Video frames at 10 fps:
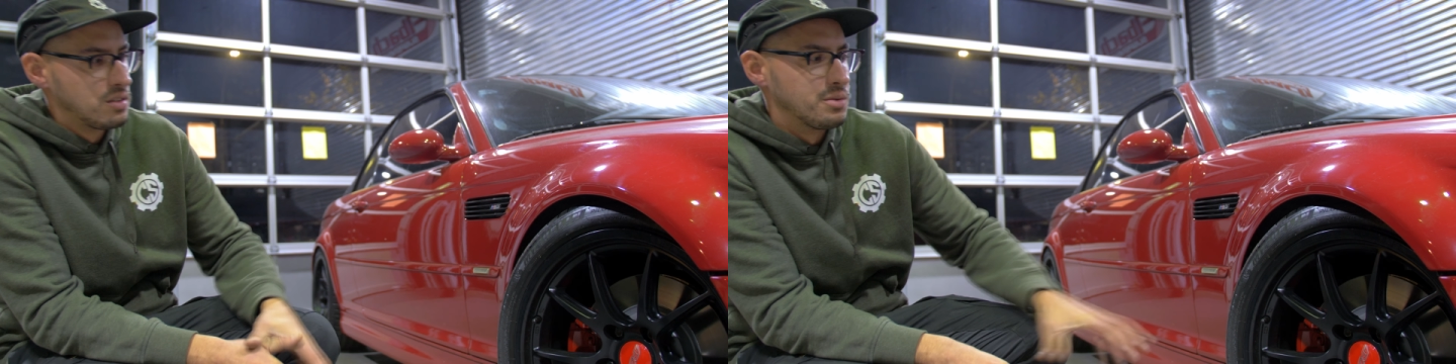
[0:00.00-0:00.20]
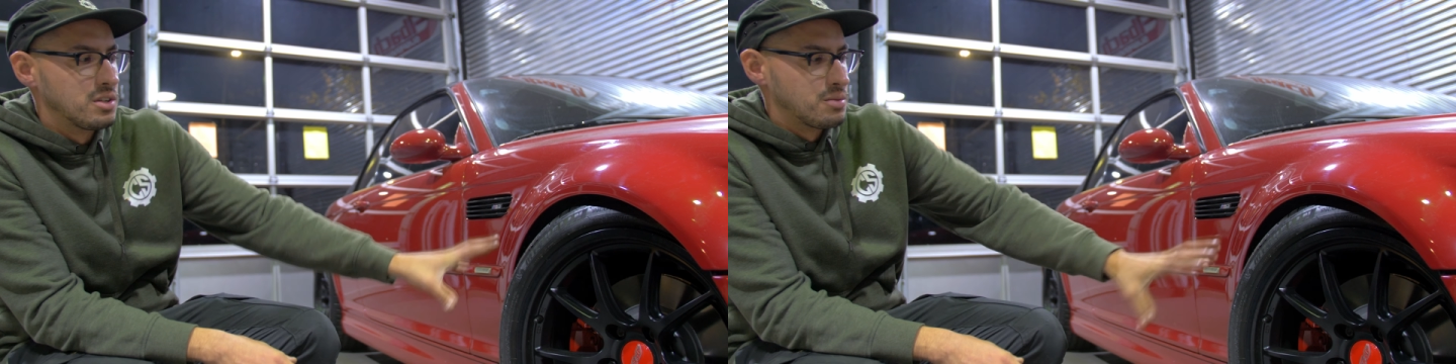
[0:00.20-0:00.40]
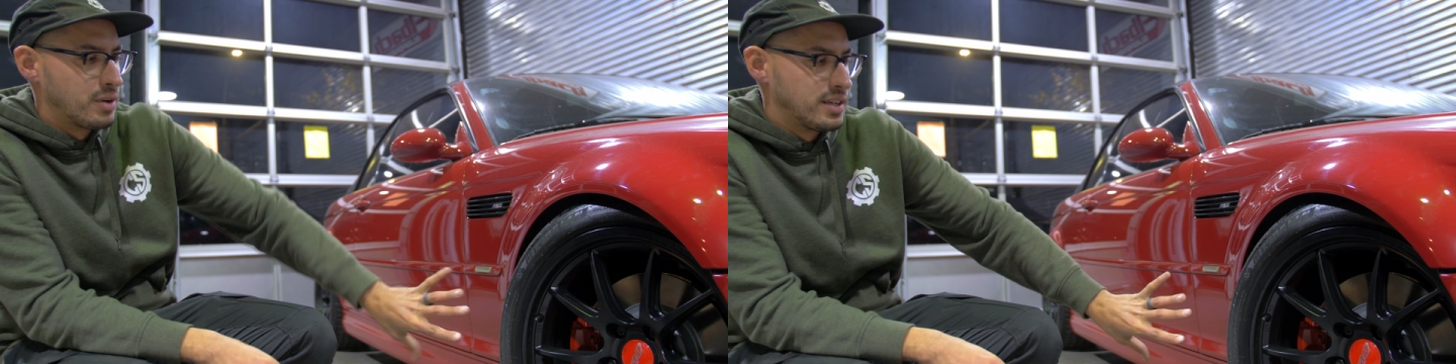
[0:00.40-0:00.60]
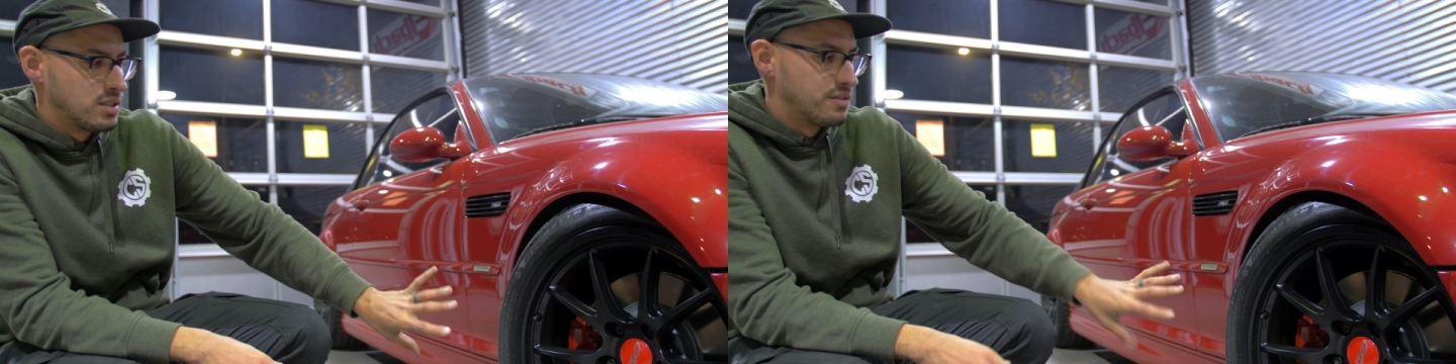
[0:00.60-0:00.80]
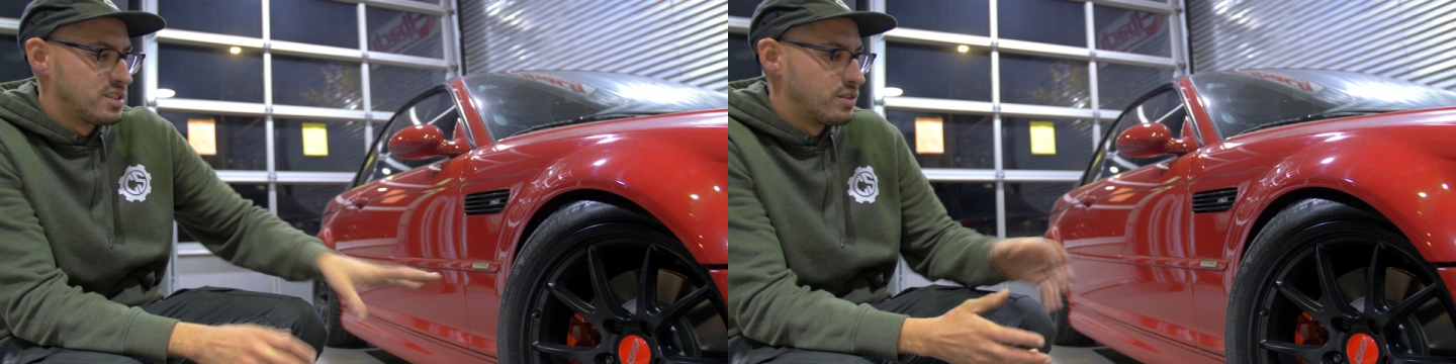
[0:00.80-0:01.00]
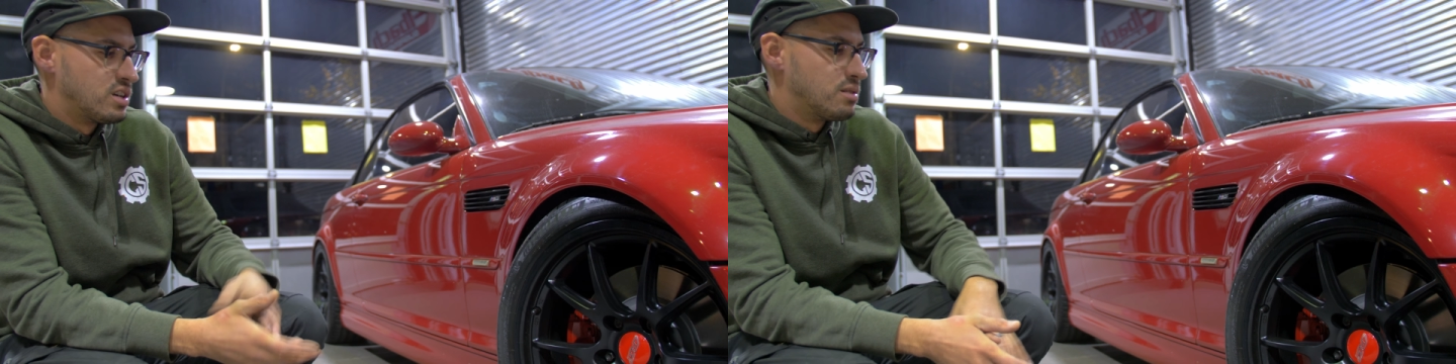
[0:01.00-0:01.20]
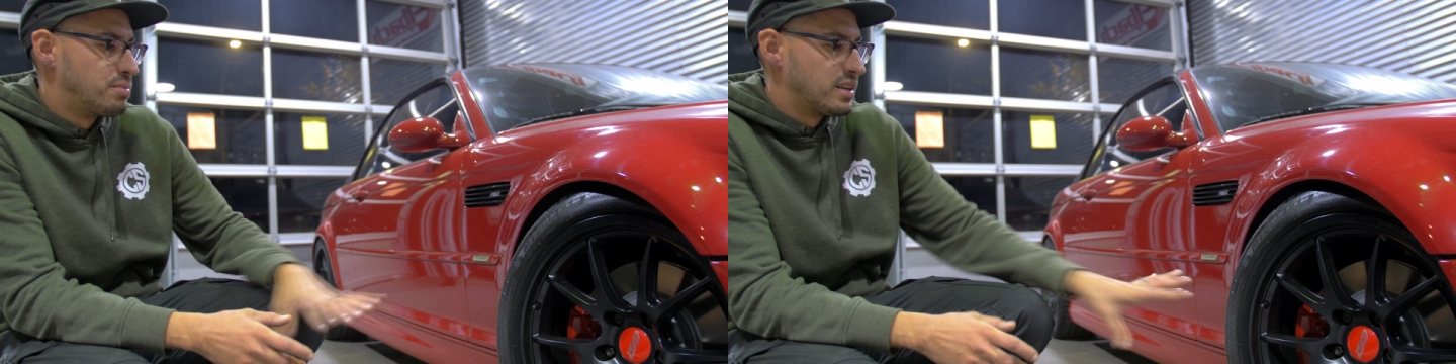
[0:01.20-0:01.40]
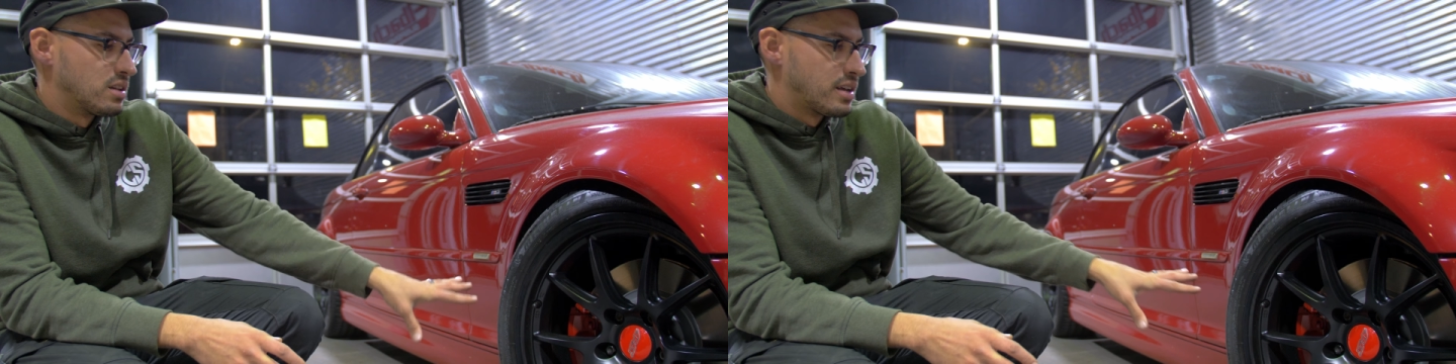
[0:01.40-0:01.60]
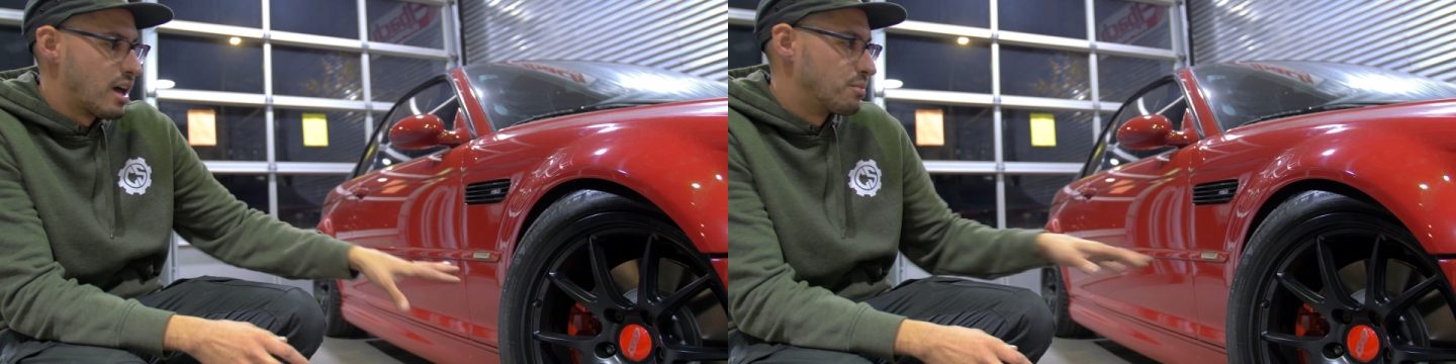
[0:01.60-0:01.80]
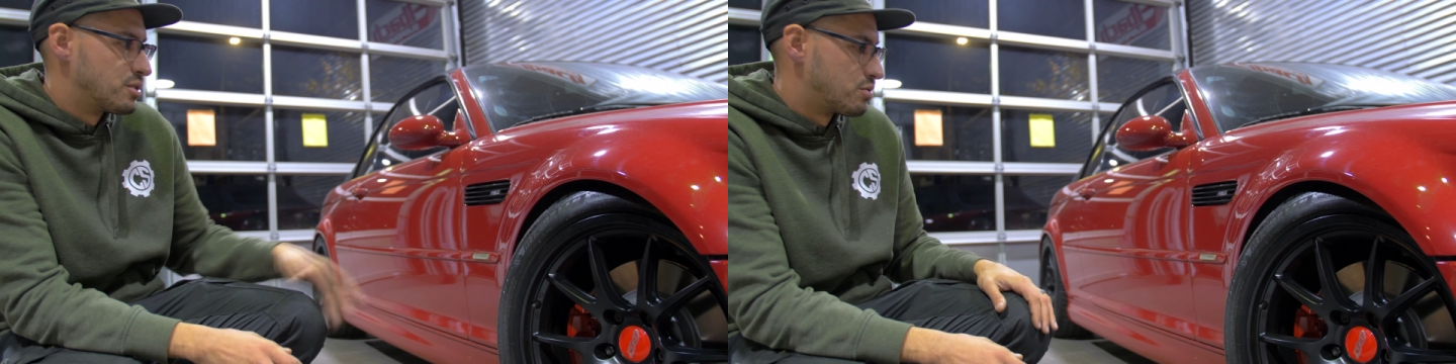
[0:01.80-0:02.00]
So we did some brake service for him, painted the
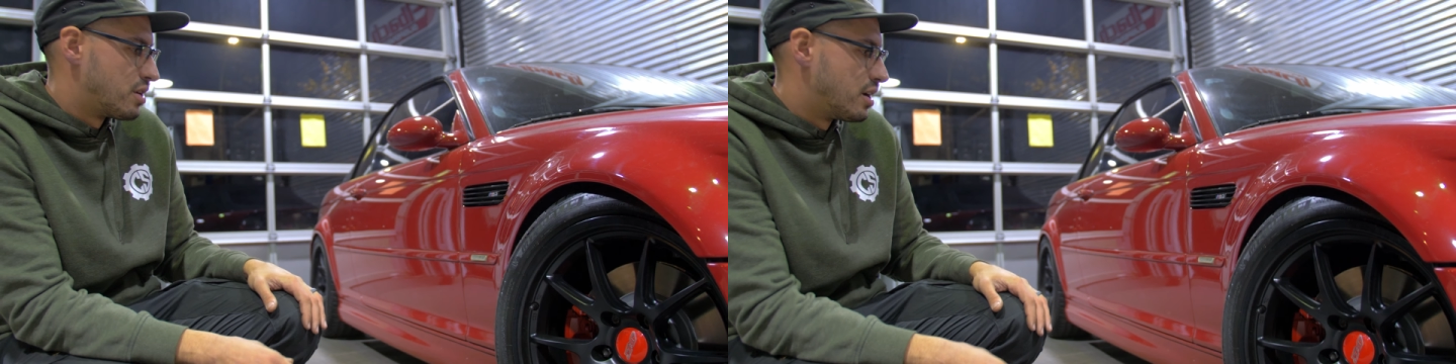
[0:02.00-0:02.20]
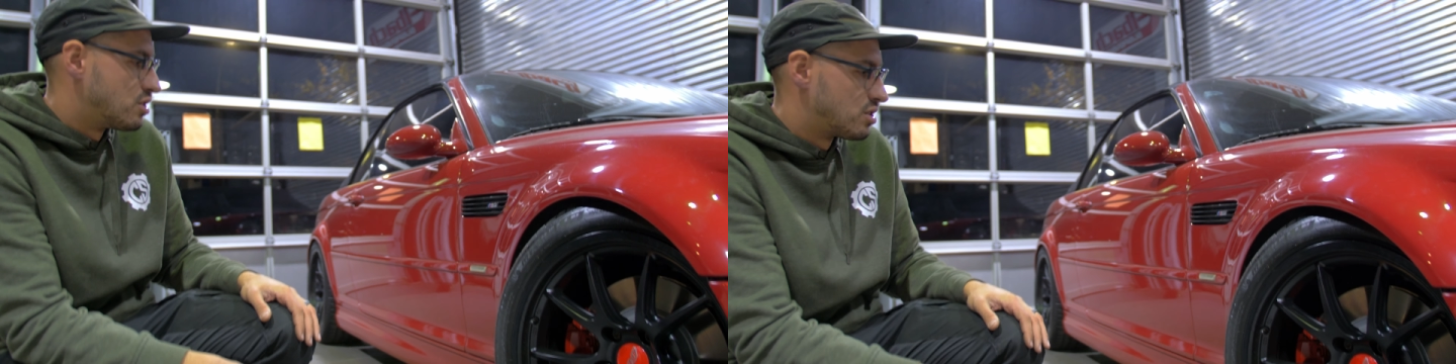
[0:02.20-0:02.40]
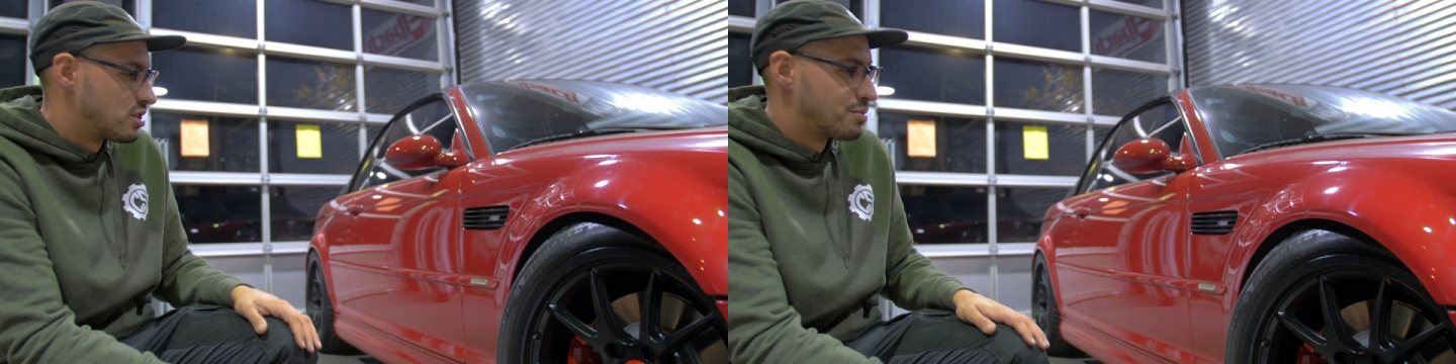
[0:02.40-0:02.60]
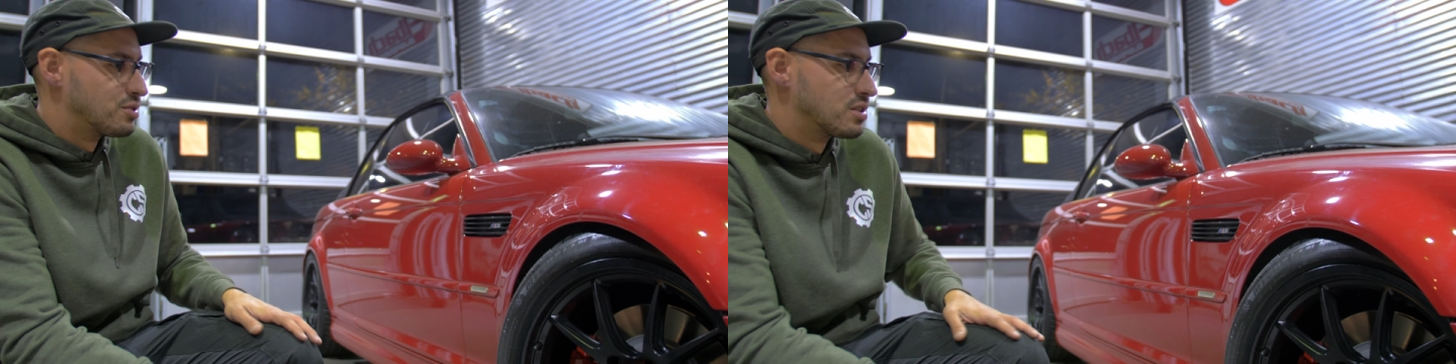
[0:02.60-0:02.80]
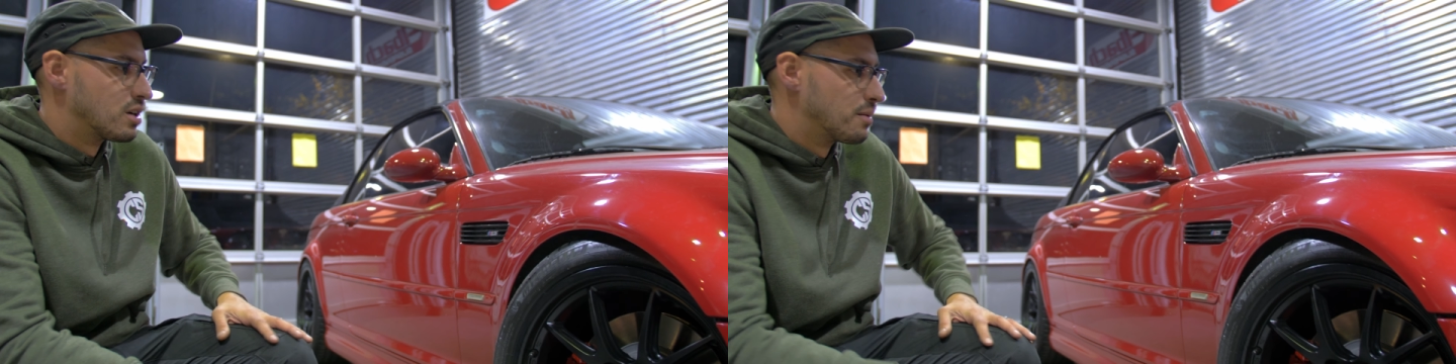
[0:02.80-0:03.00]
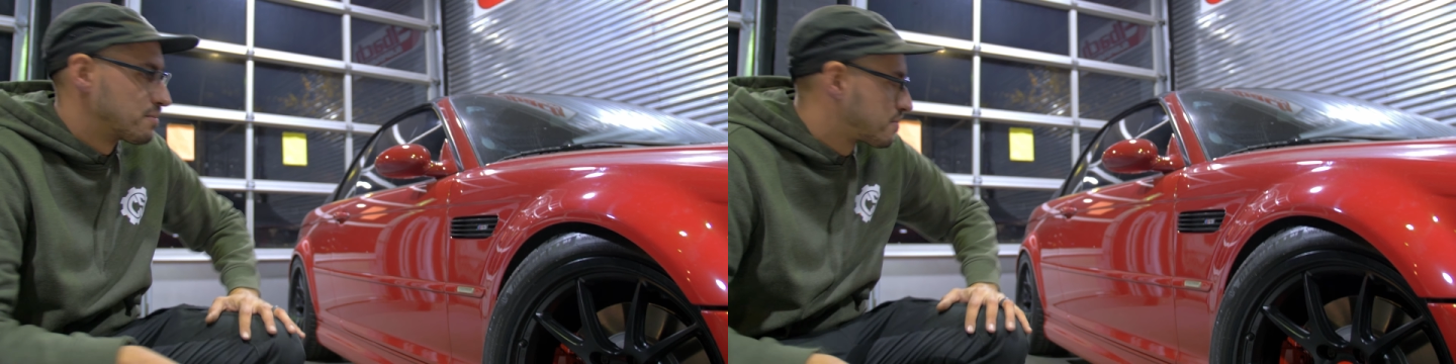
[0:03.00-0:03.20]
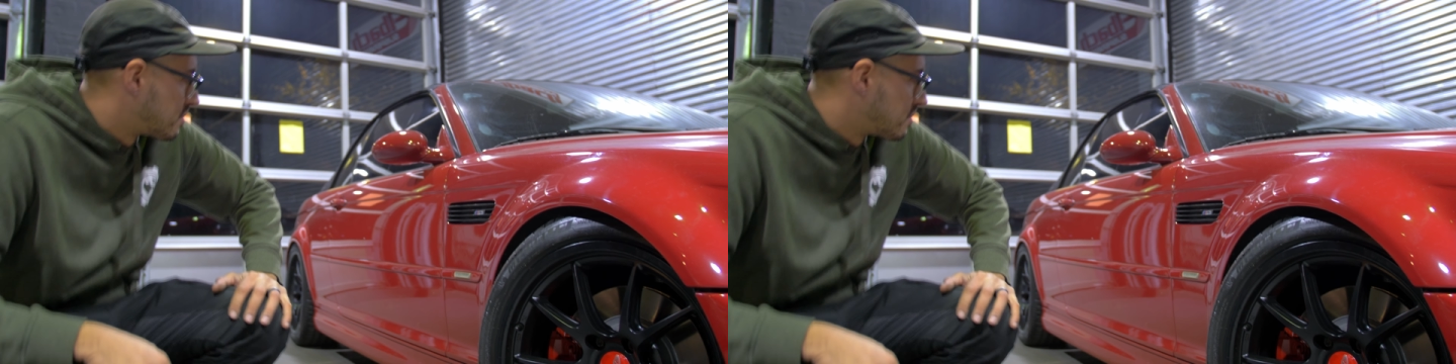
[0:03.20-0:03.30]
calipers red just to spruce it up.